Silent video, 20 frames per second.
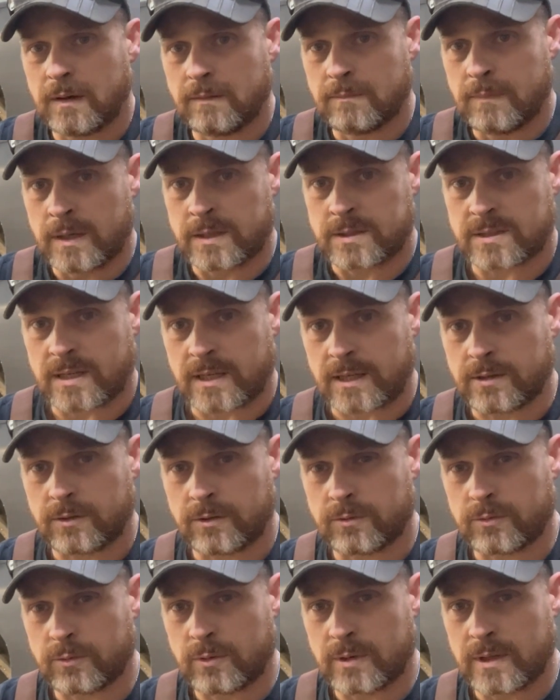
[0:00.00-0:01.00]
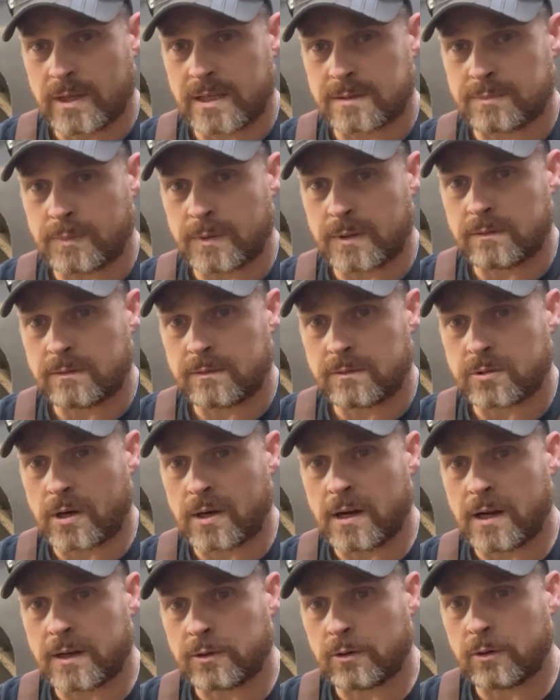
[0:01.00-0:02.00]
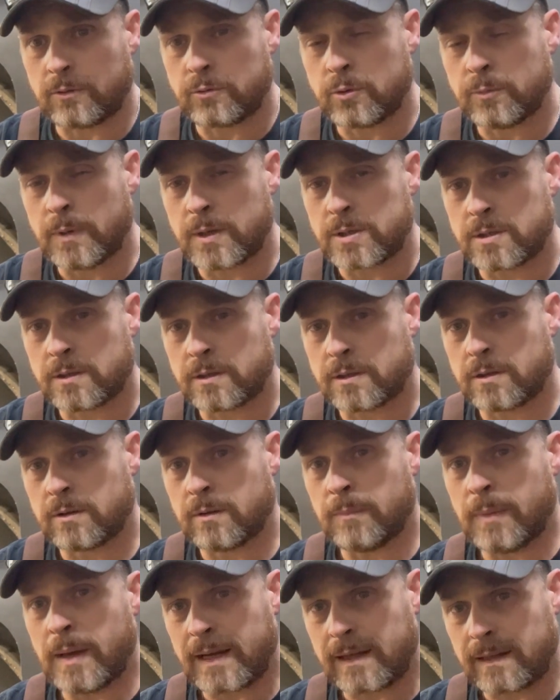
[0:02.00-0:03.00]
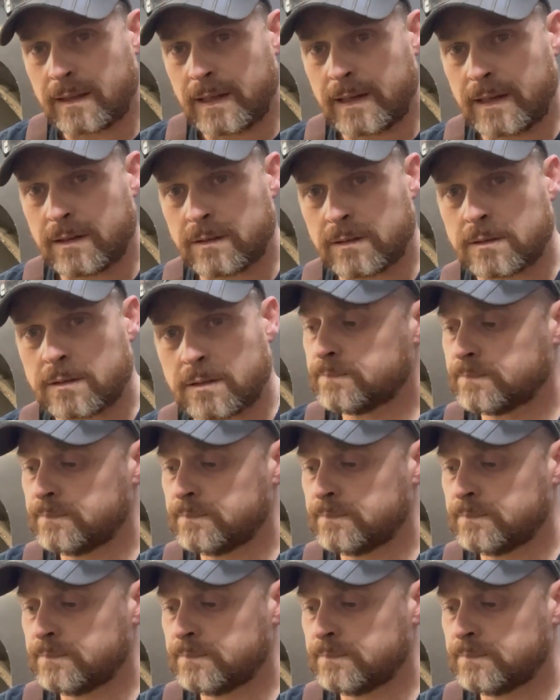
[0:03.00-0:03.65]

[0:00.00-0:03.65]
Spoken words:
much as I could through this, but try not to go too much into the back layer.